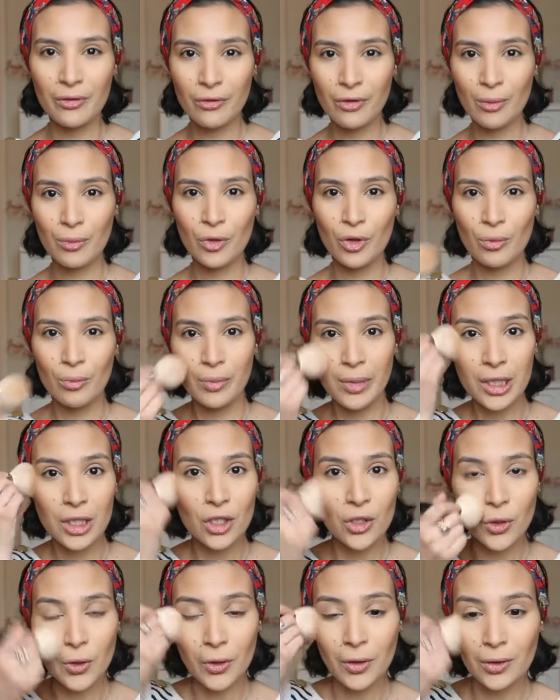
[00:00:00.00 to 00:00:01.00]
from the
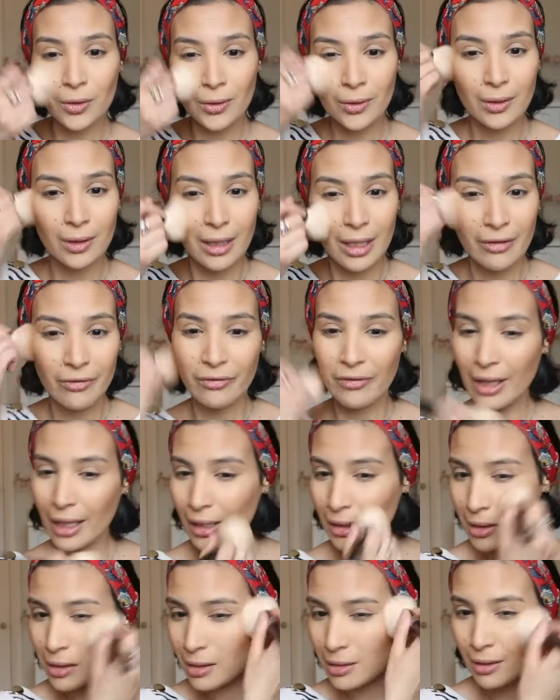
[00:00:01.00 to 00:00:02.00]
beach, you know,
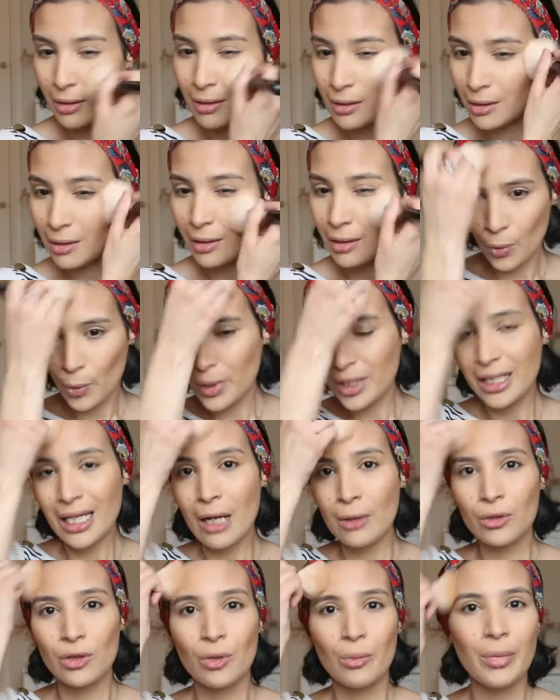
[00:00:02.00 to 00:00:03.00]
effect
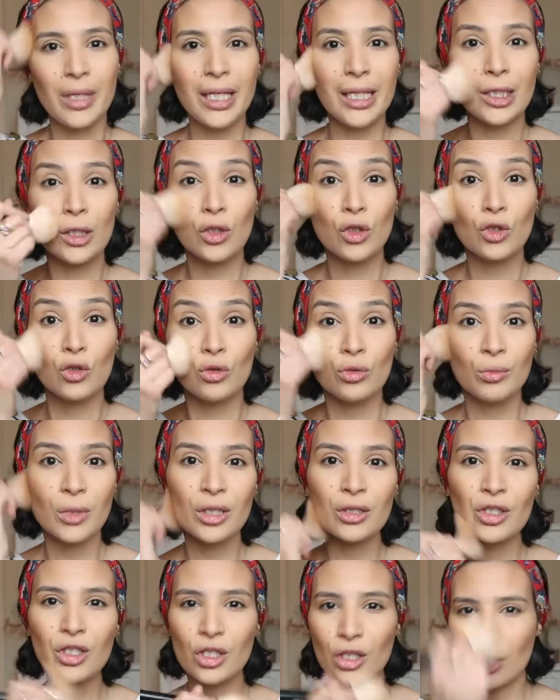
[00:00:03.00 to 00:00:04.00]
without being too
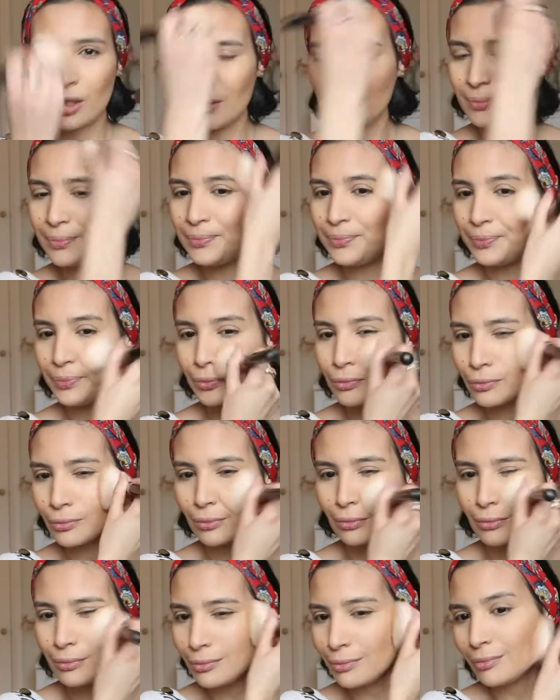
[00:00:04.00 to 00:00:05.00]
much.
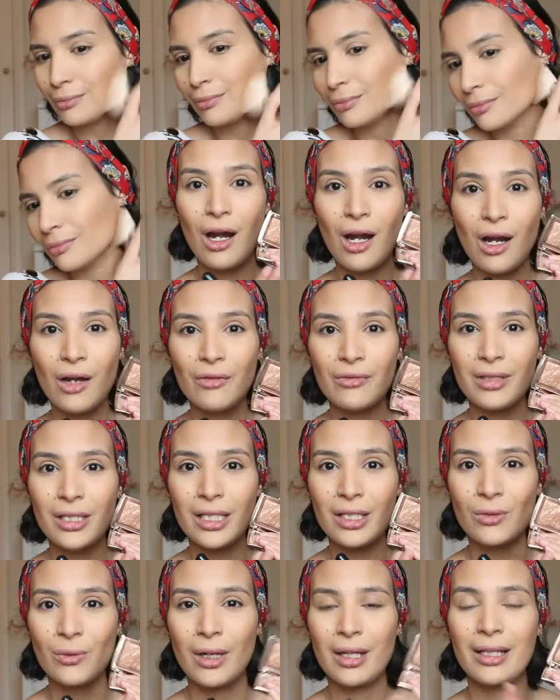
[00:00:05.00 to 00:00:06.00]
Love
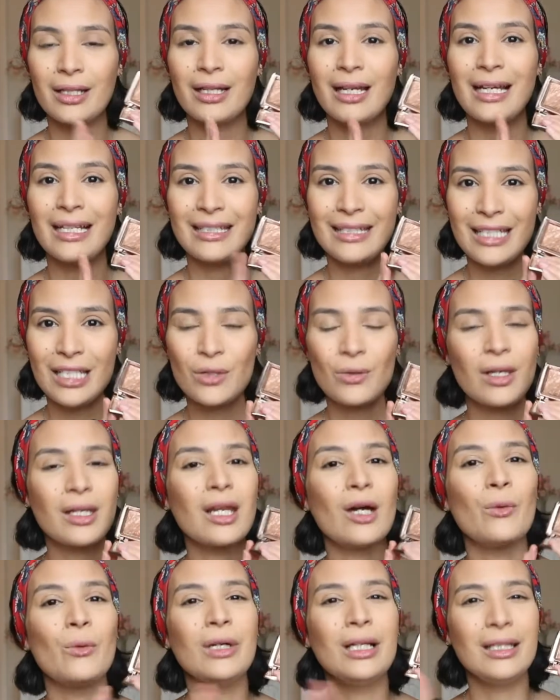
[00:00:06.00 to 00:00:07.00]
this one, and this
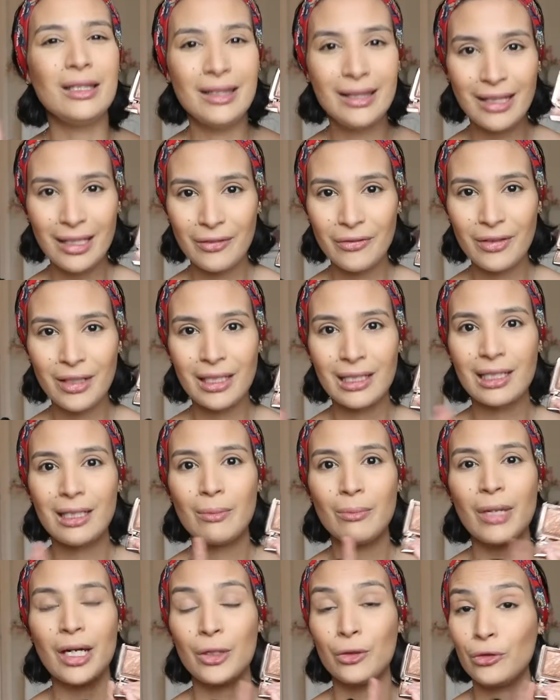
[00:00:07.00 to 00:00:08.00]
one I will
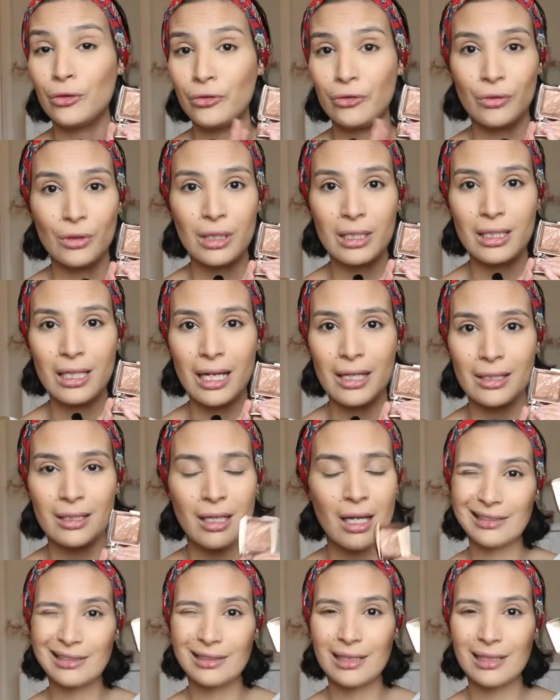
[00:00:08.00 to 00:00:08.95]
definitely buy the full size